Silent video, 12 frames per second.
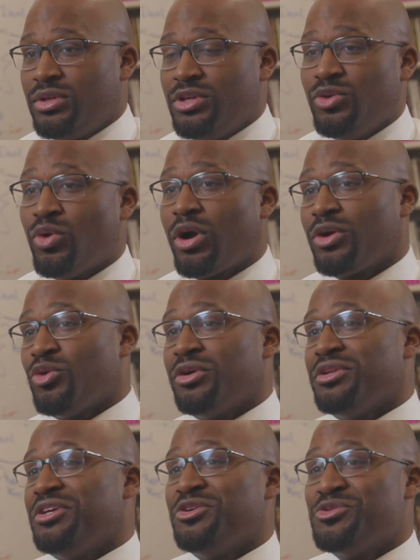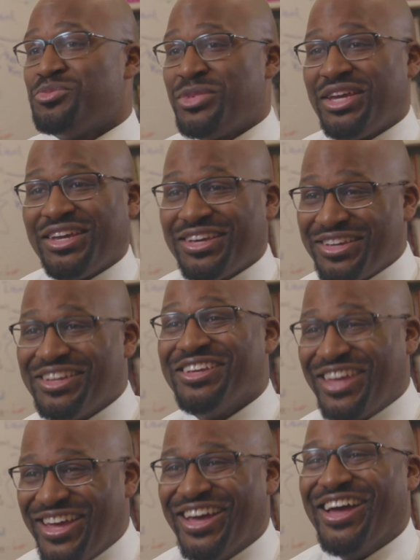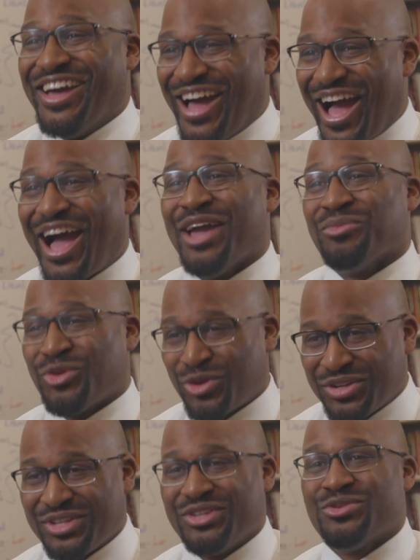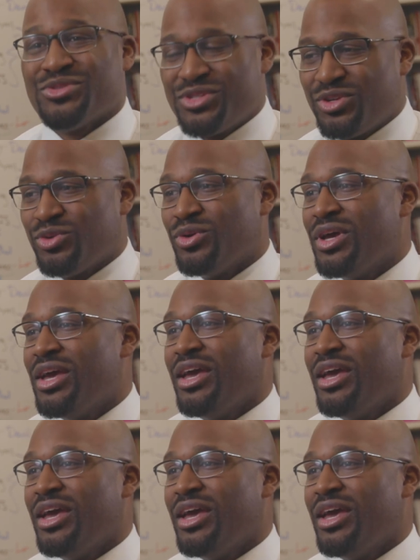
You aren't going to use me. I'm going to use you.